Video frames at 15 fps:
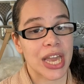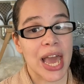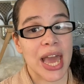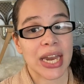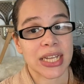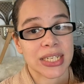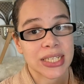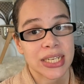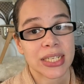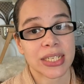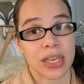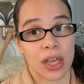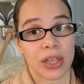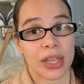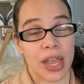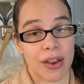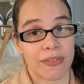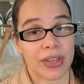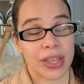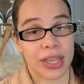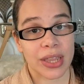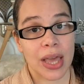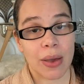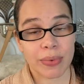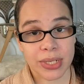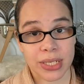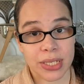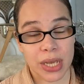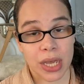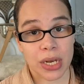had in detail everything that
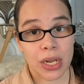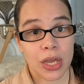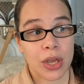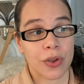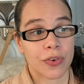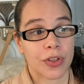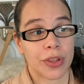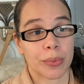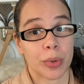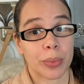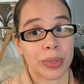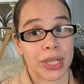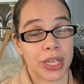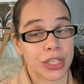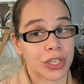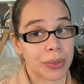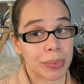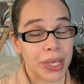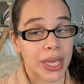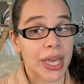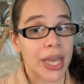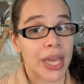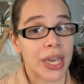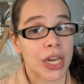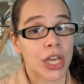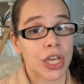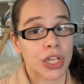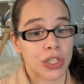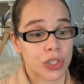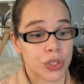was done from the moment they took me in
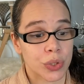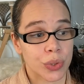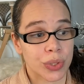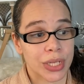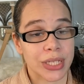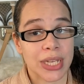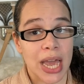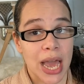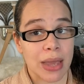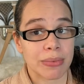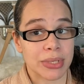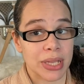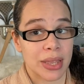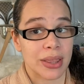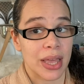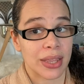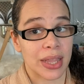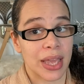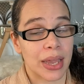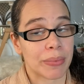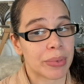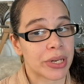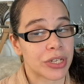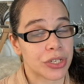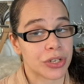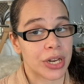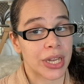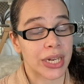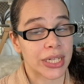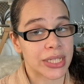to the times that, that they
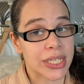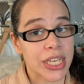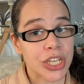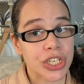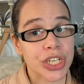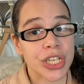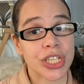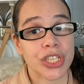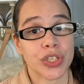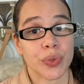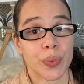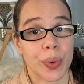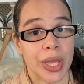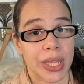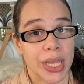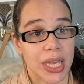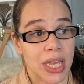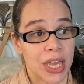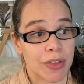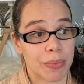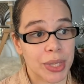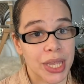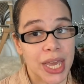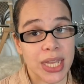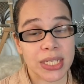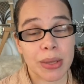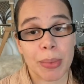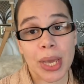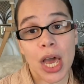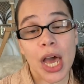administered anesthesia to when they gave me the
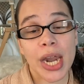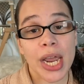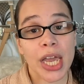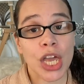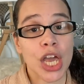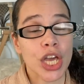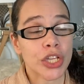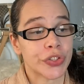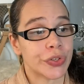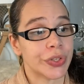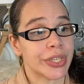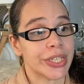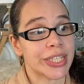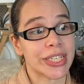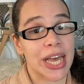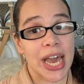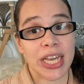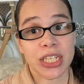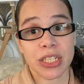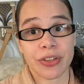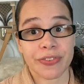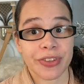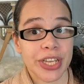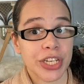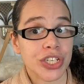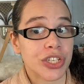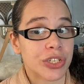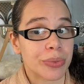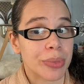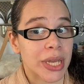antibiotic to the size of
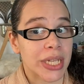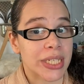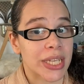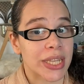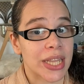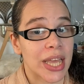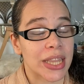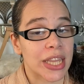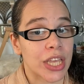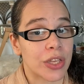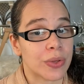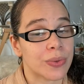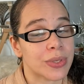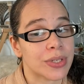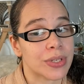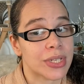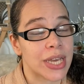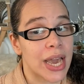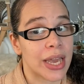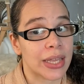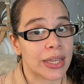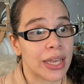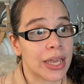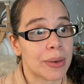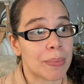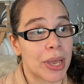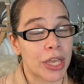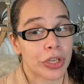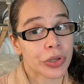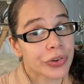instrument that they used to dilate
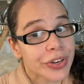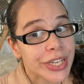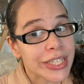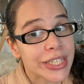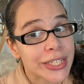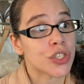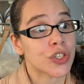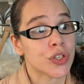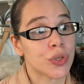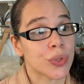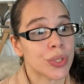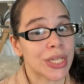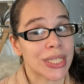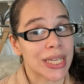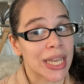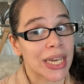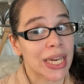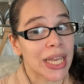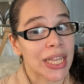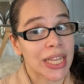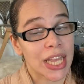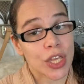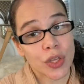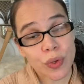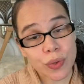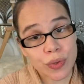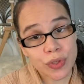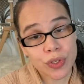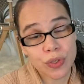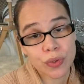my uterus to the technique they
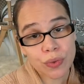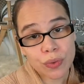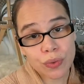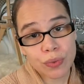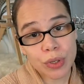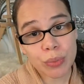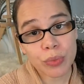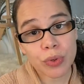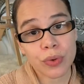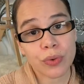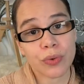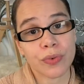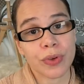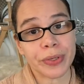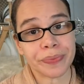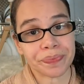used to remove